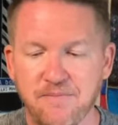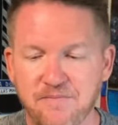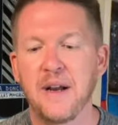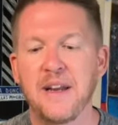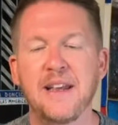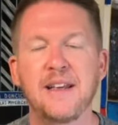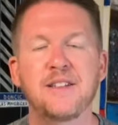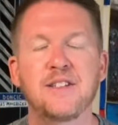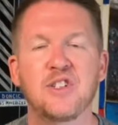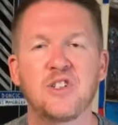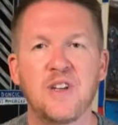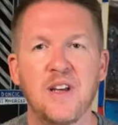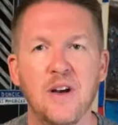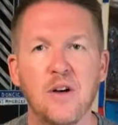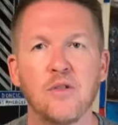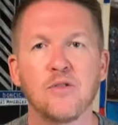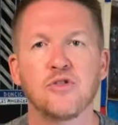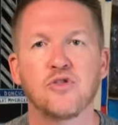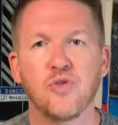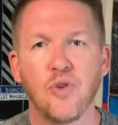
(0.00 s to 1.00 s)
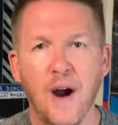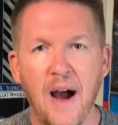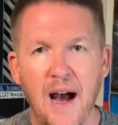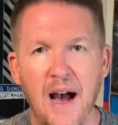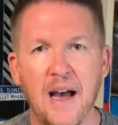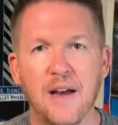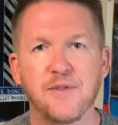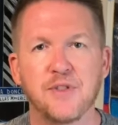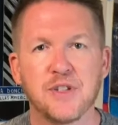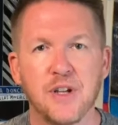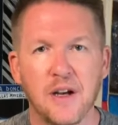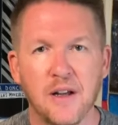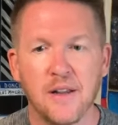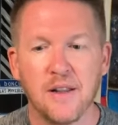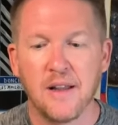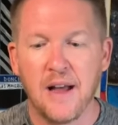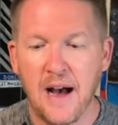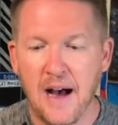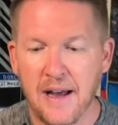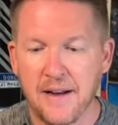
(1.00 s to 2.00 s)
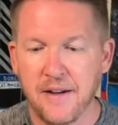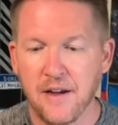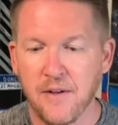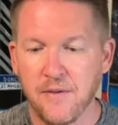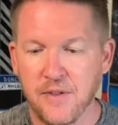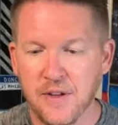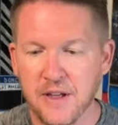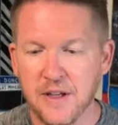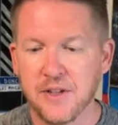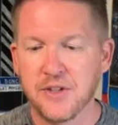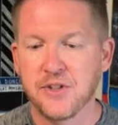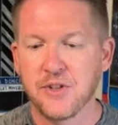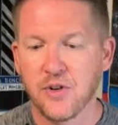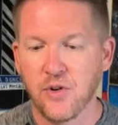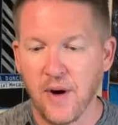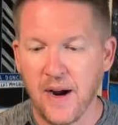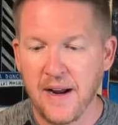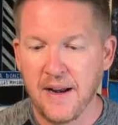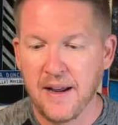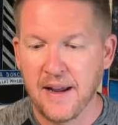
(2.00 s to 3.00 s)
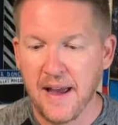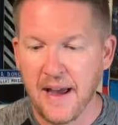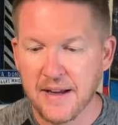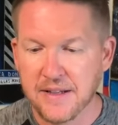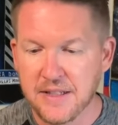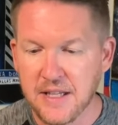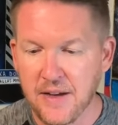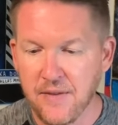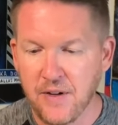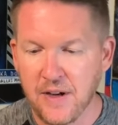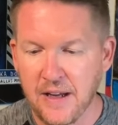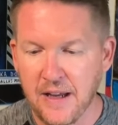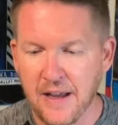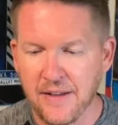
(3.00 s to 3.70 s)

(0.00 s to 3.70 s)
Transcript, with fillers: He still drives a lot of this grading activity.